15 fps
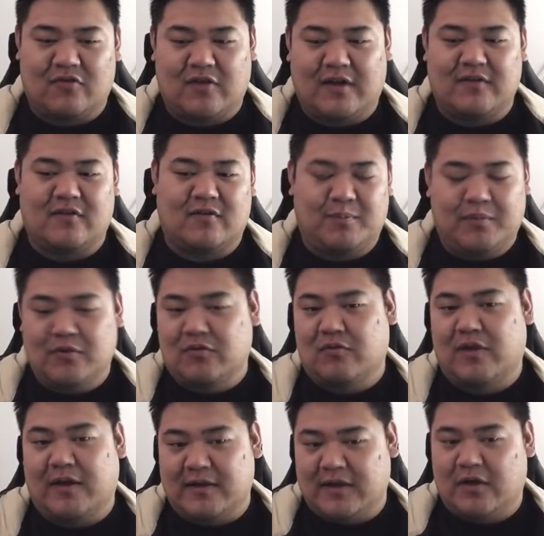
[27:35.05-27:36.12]
strategies built
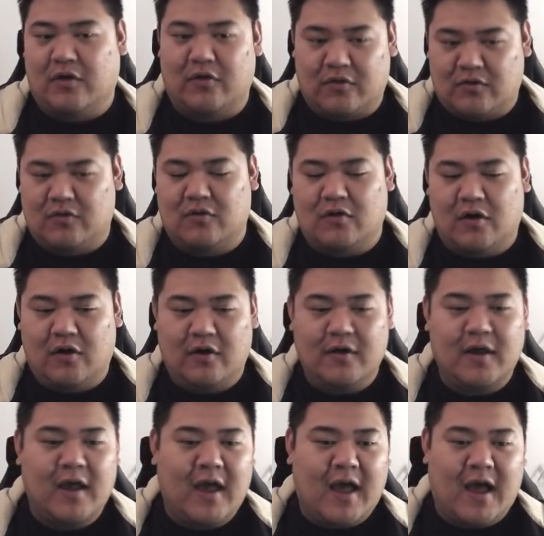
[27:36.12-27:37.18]
around Leo Huyurg,